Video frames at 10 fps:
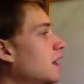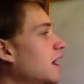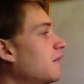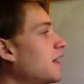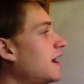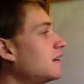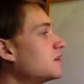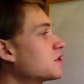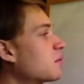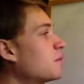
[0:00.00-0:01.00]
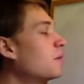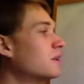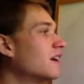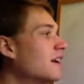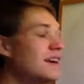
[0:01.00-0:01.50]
And that is our moment.